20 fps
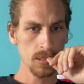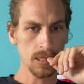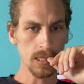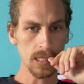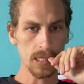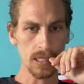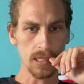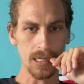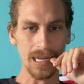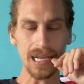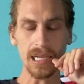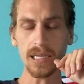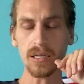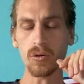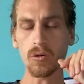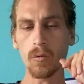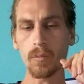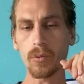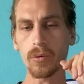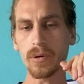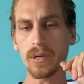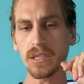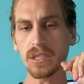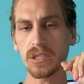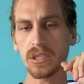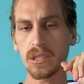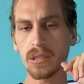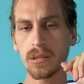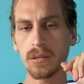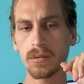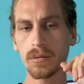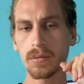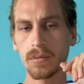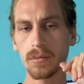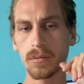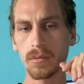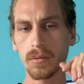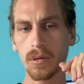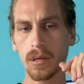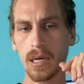I like corporation.
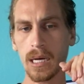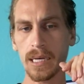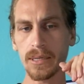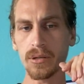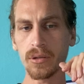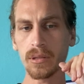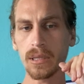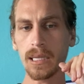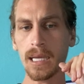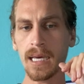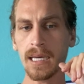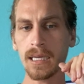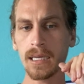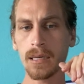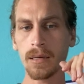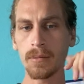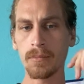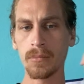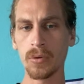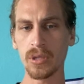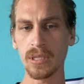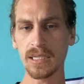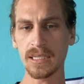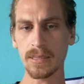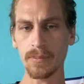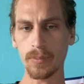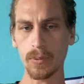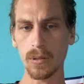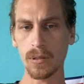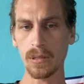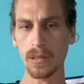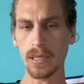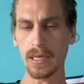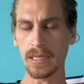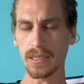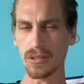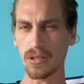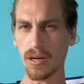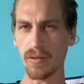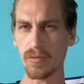I don't like municipal
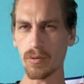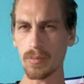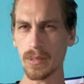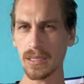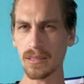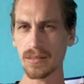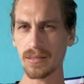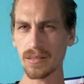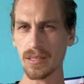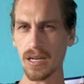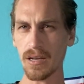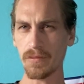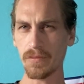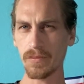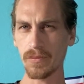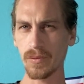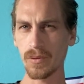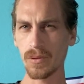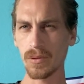and government stuff.